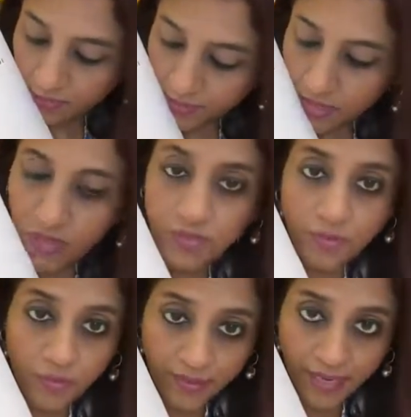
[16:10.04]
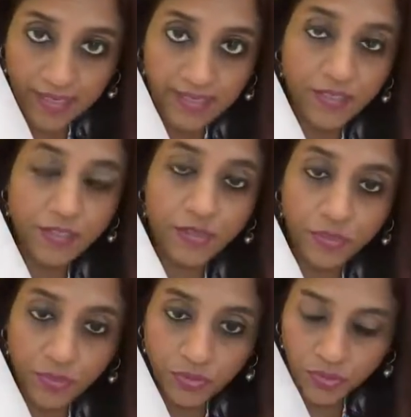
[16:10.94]
And because you procrastinate and
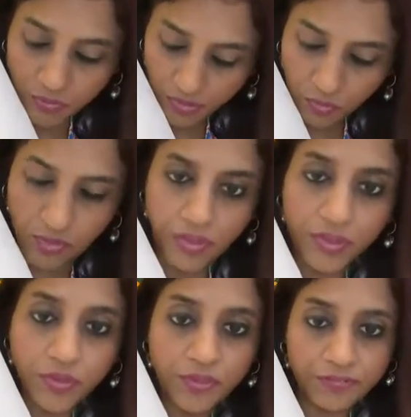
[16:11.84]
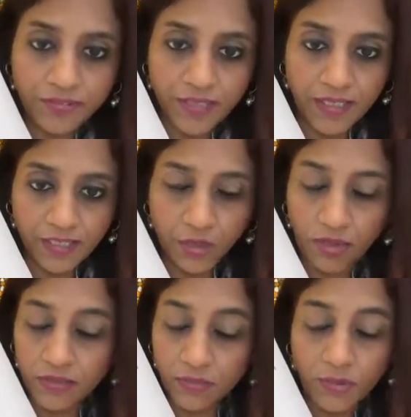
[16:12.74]
don't do the work, what are you going to feel?
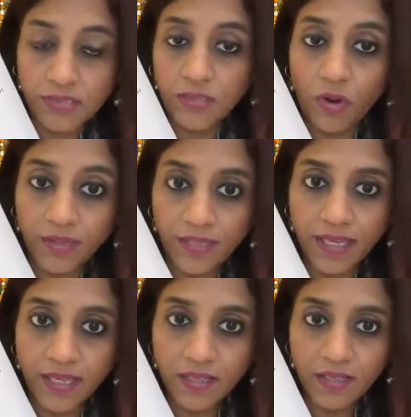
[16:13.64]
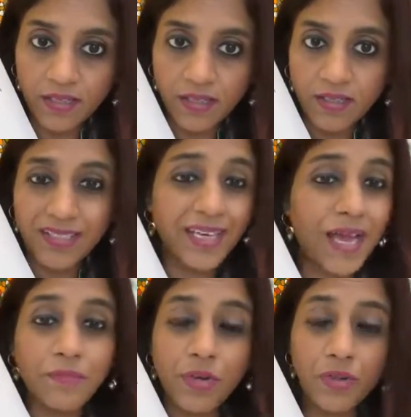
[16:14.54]
What's the thought again? That
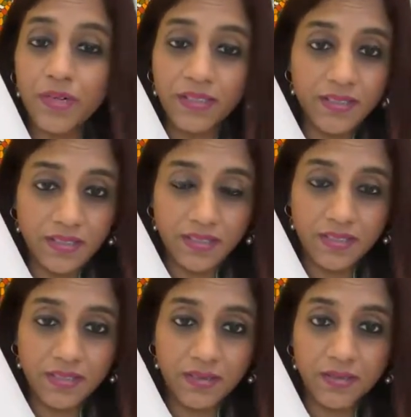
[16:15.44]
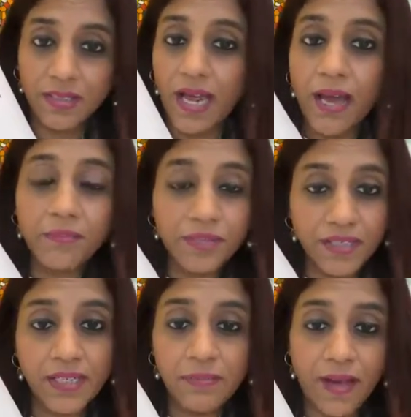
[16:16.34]
I'm not good at this, that I'm
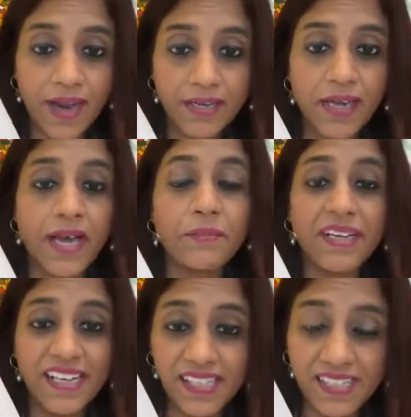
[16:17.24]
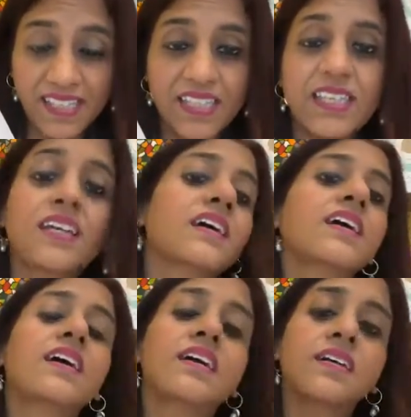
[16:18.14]
really bad, I'm lazy.
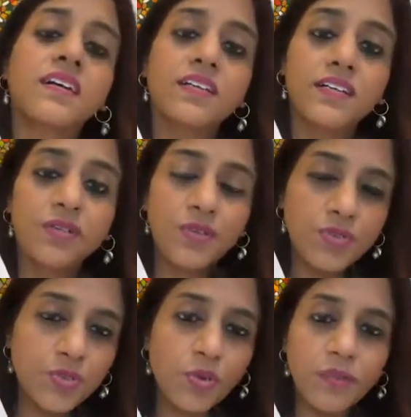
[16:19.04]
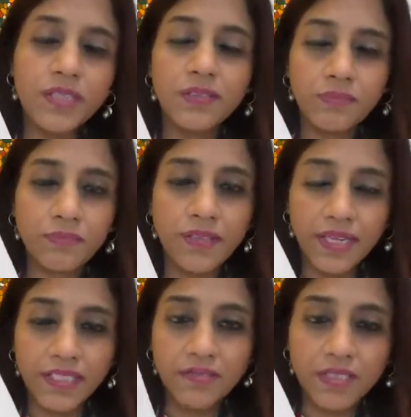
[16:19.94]
So many
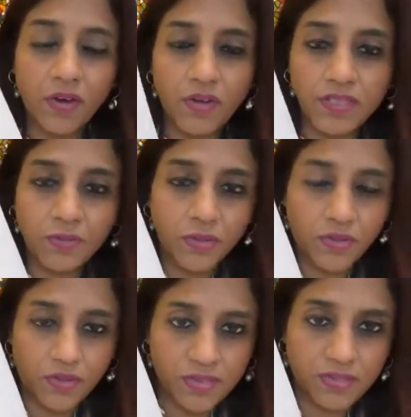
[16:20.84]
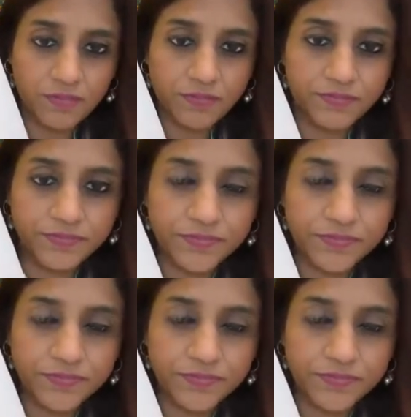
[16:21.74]
negative thoughts about yourself.